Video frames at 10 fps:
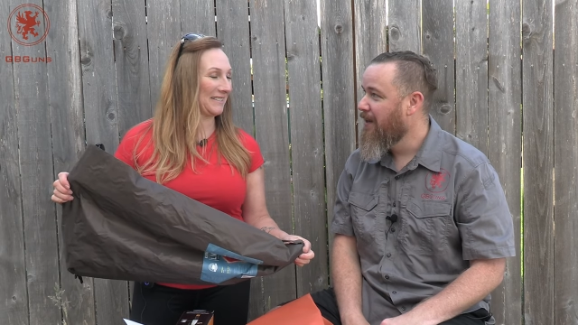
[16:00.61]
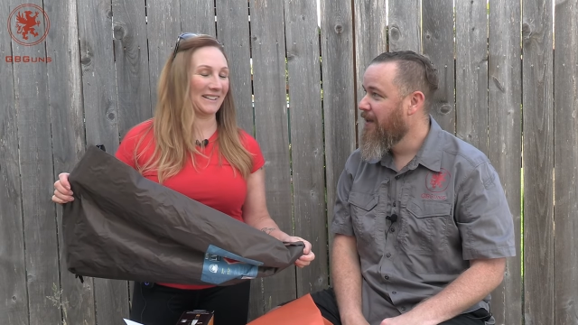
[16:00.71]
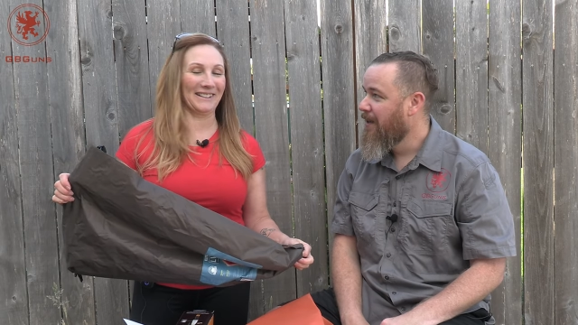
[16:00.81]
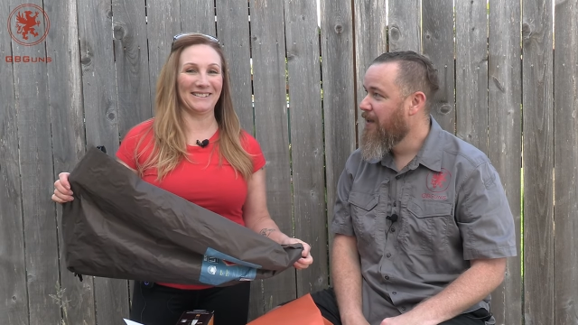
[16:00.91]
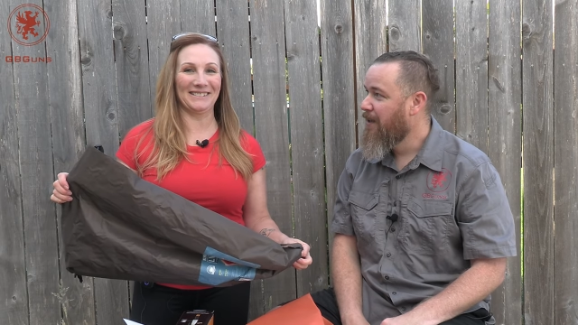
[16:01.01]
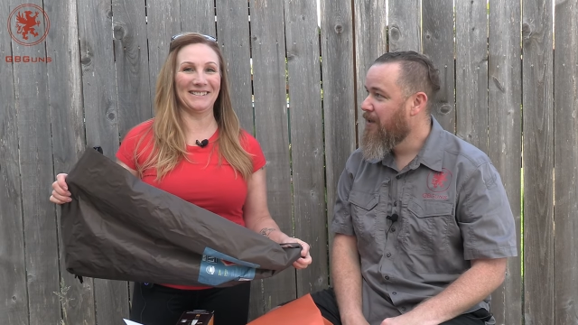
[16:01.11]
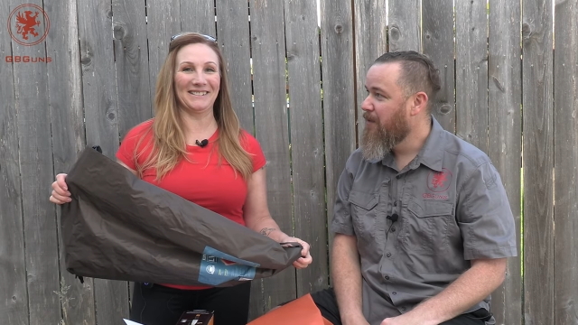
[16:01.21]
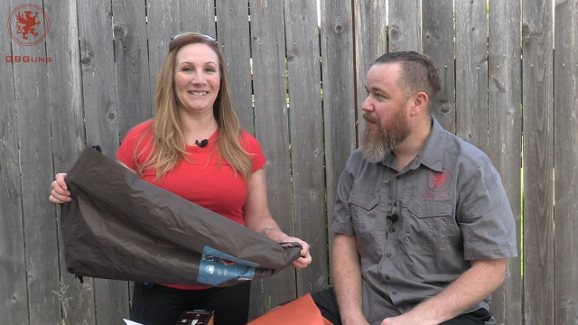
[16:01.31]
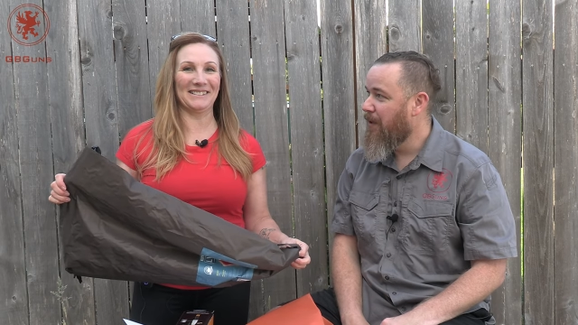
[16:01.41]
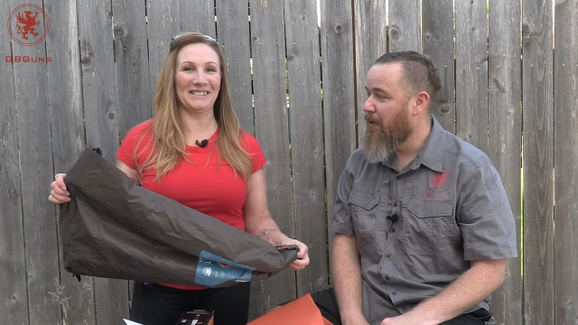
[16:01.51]
Speaker 1: Yeah. It's
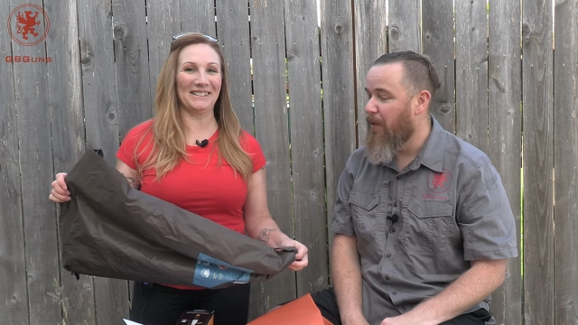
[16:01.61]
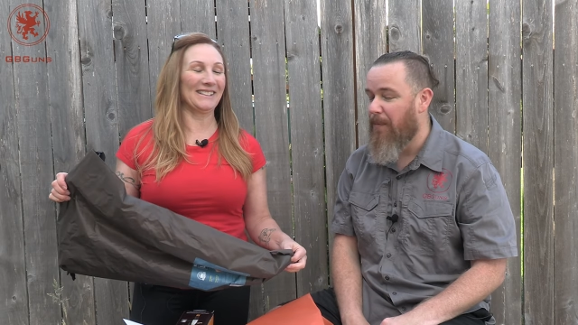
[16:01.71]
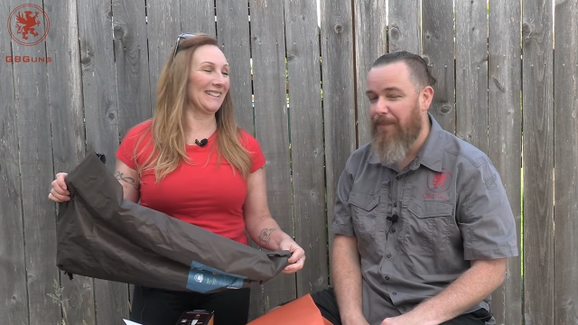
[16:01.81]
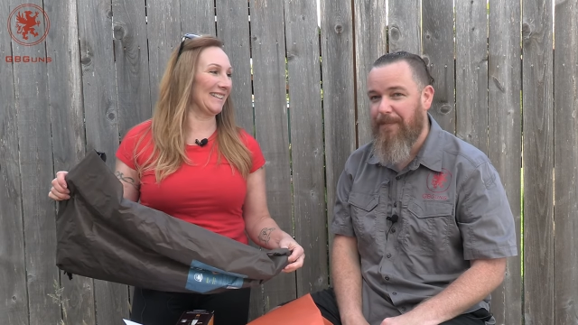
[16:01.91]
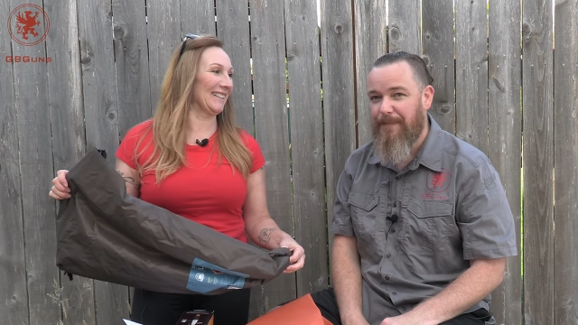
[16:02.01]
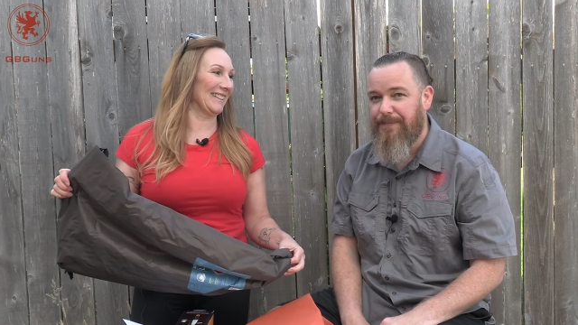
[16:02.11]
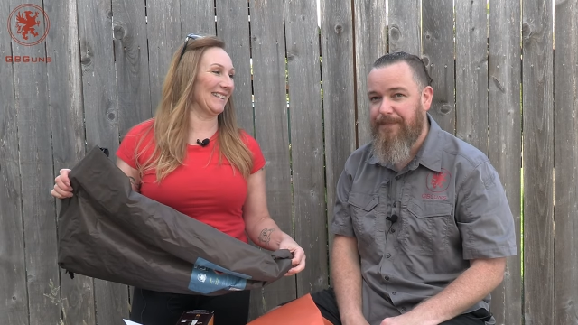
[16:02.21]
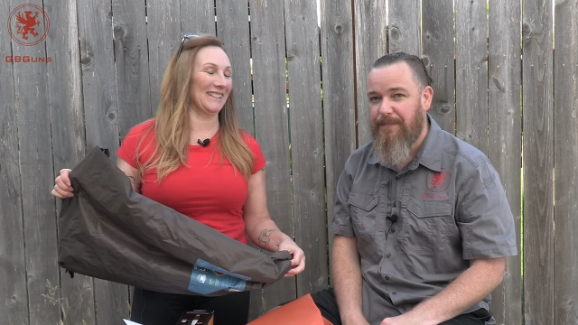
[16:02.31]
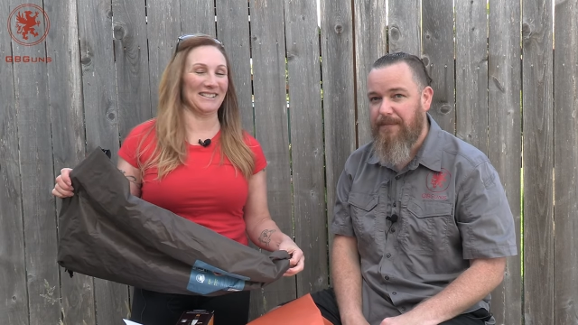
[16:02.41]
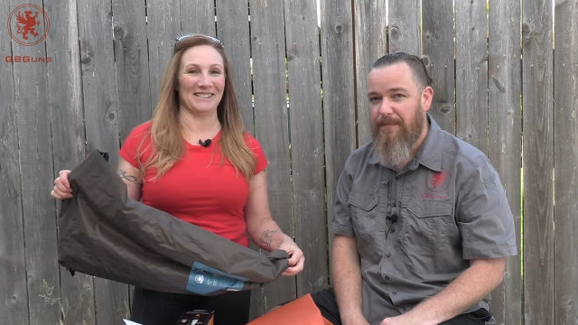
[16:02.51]
pretty cool.
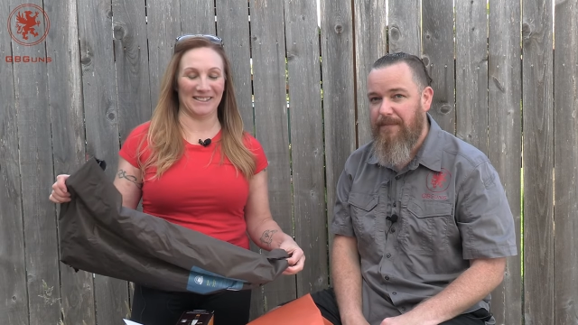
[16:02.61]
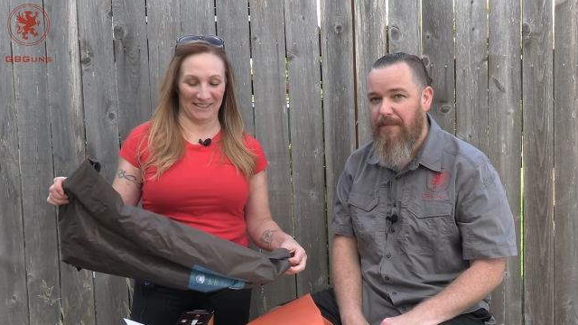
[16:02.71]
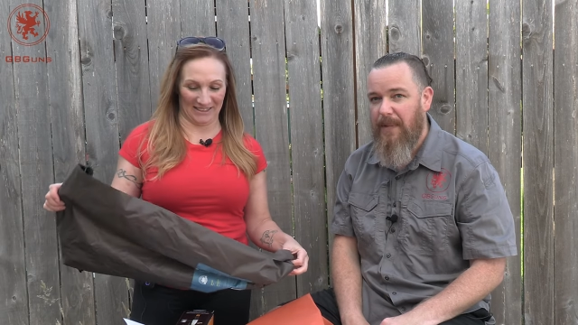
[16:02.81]
It is.